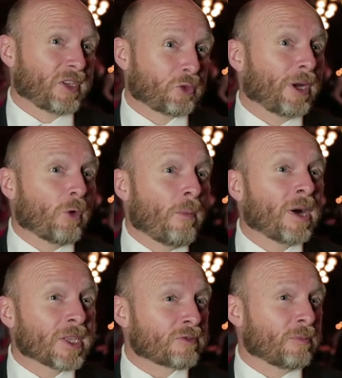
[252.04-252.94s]
3 or 4
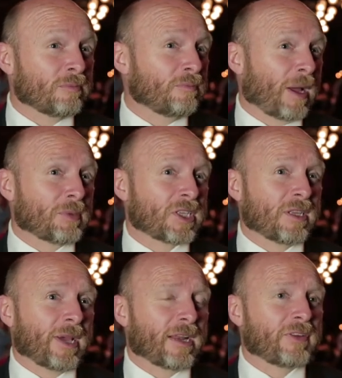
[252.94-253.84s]
months from publishing
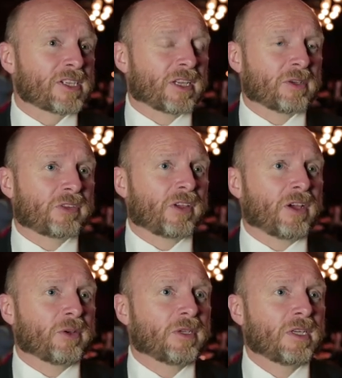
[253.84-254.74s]
the manifesto.
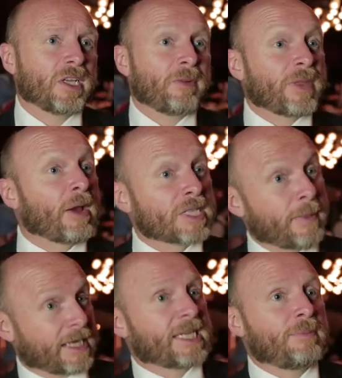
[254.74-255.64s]
So now it's
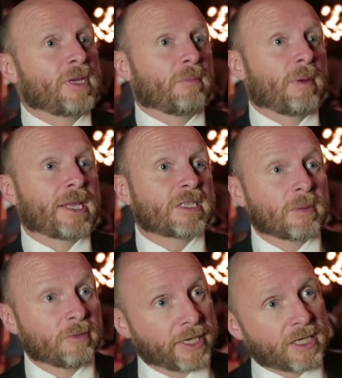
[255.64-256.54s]
about keeping up
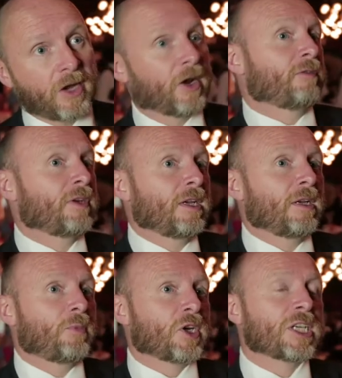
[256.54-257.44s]
momentum and really kind of
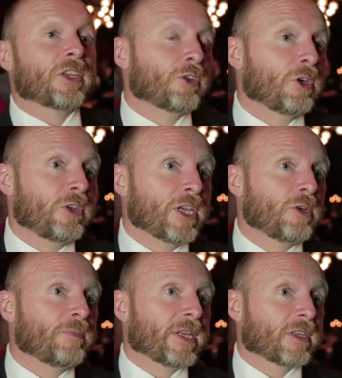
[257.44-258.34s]
pushing through the
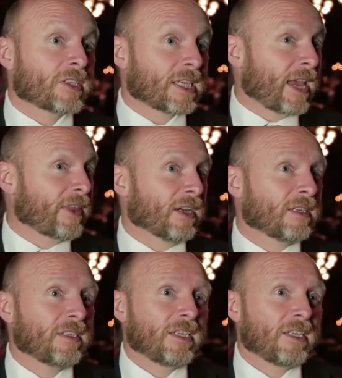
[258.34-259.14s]
opening that together,